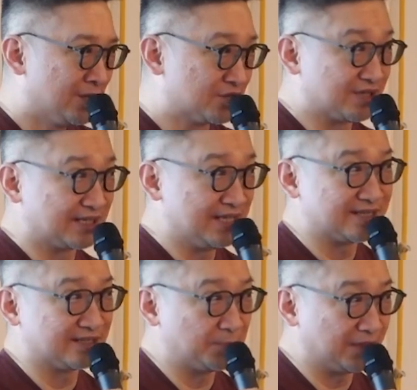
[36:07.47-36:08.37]
because the kids
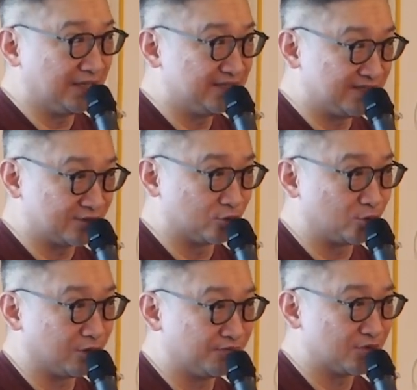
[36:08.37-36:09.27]
are typically six to
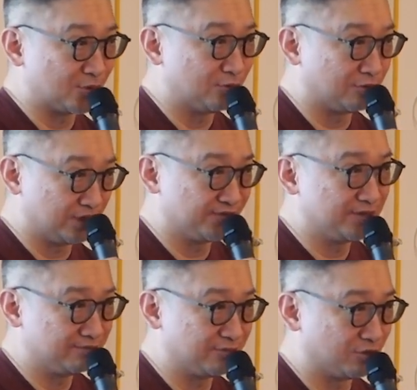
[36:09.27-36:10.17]
twelve years old or
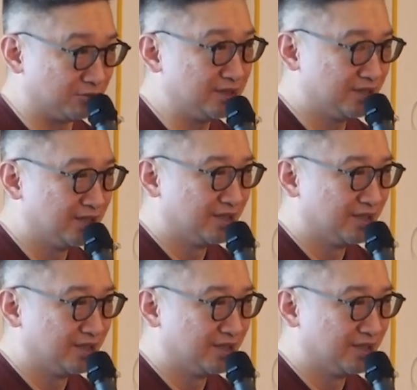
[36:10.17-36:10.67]
even lower.